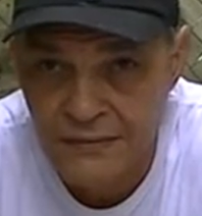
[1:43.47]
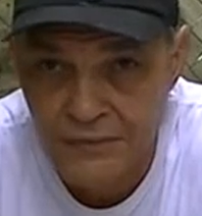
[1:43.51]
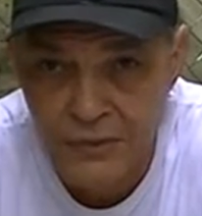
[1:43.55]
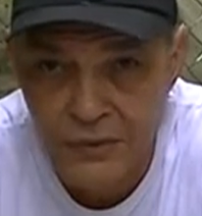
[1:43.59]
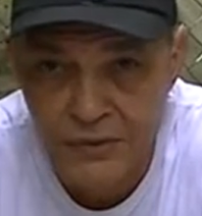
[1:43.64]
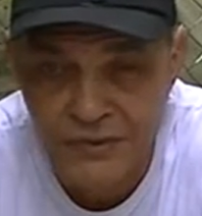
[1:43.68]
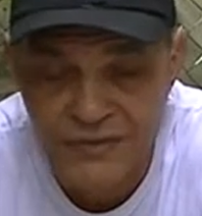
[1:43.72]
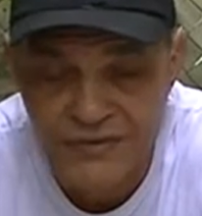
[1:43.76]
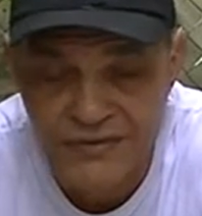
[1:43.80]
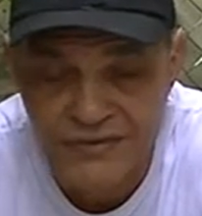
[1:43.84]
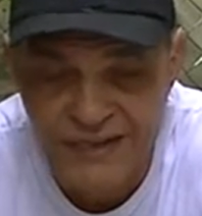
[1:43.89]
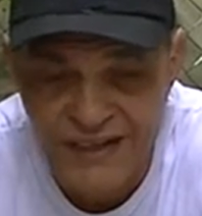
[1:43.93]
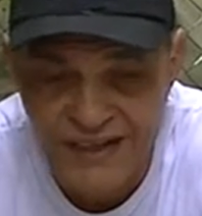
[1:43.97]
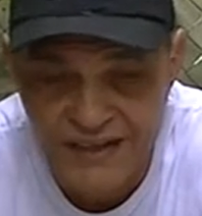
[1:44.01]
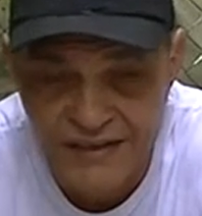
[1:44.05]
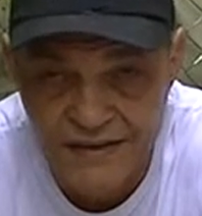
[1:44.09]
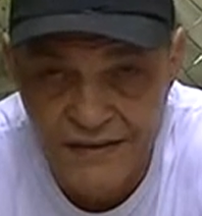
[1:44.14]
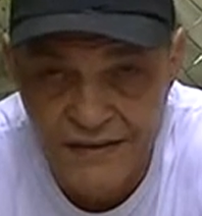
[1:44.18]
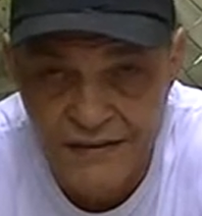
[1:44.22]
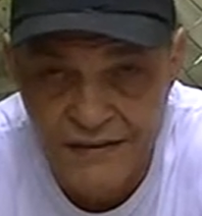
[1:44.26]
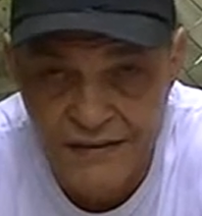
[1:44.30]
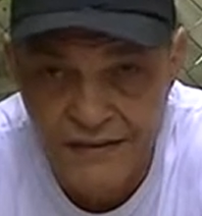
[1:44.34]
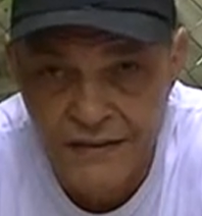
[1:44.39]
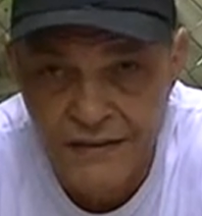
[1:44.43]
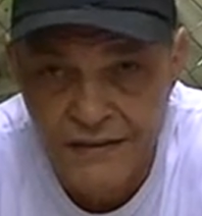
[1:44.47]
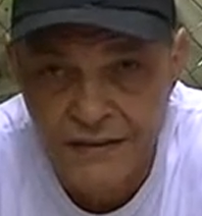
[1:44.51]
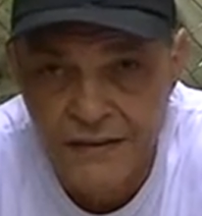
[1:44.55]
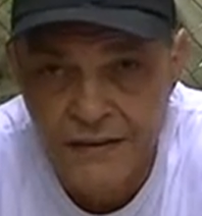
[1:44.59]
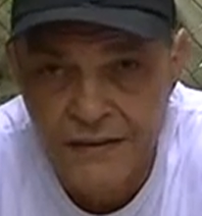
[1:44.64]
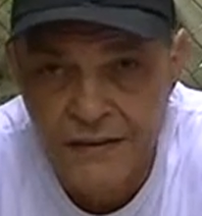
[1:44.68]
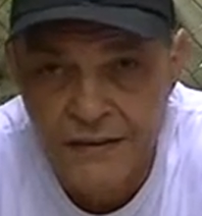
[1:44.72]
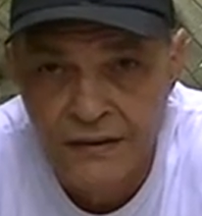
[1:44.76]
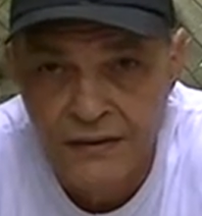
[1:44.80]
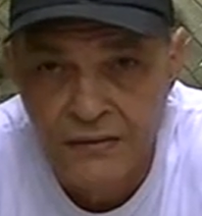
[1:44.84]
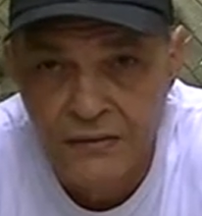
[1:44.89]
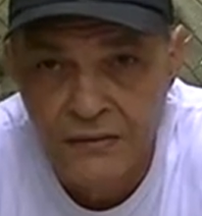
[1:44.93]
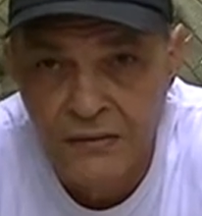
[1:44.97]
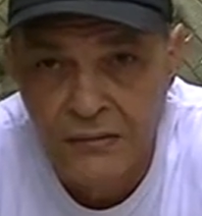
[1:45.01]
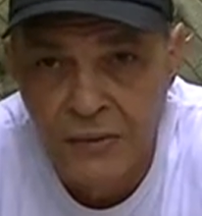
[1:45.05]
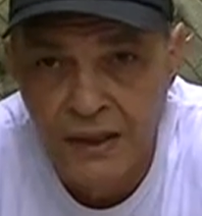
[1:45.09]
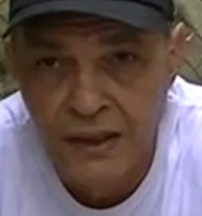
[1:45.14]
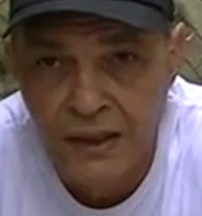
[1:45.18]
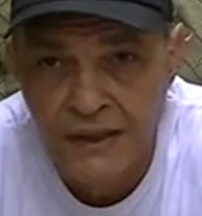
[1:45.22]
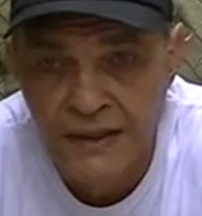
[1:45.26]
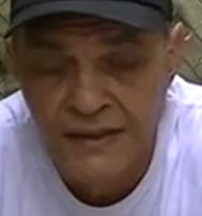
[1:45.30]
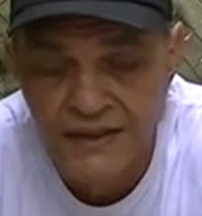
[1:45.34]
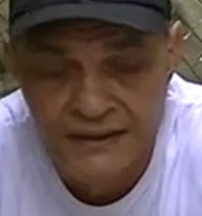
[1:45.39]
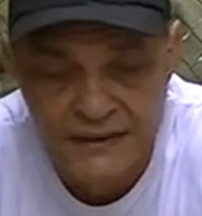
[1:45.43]
motivated
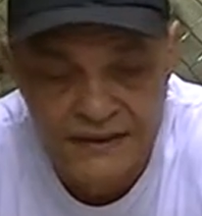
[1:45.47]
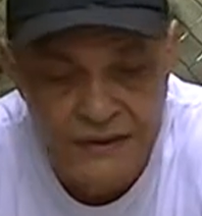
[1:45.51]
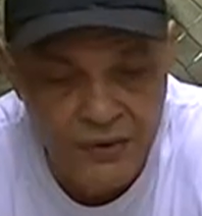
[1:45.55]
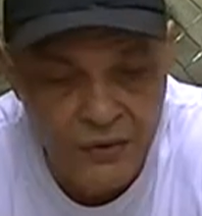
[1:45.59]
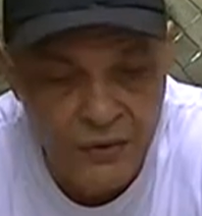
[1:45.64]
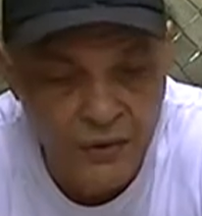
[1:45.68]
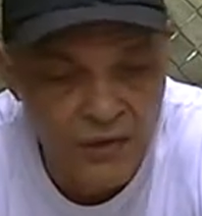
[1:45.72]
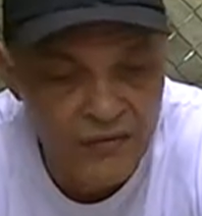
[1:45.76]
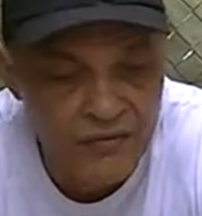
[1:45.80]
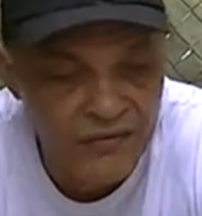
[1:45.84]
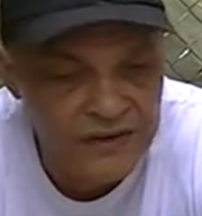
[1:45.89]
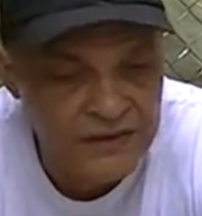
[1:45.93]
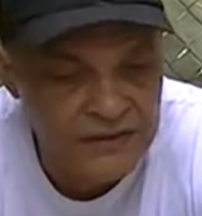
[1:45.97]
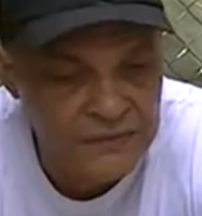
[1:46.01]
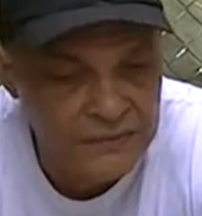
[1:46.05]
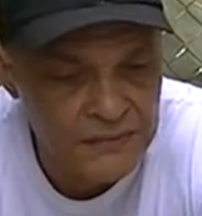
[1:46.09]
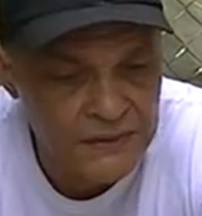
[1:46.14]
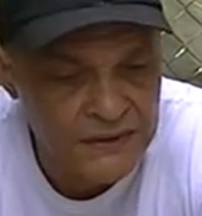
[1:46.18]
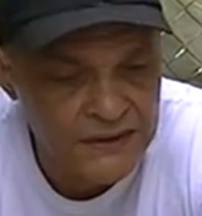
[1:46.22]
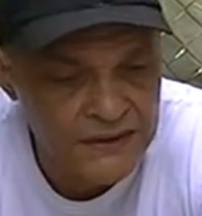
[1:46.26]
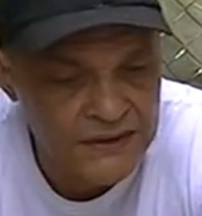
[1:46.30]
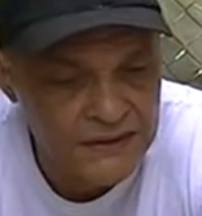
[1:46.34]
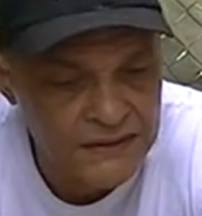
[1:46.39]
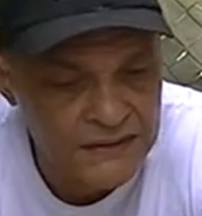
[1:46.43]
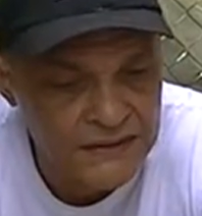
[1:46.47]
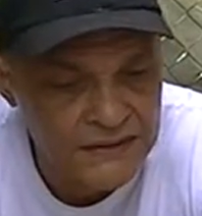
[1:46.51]
by the government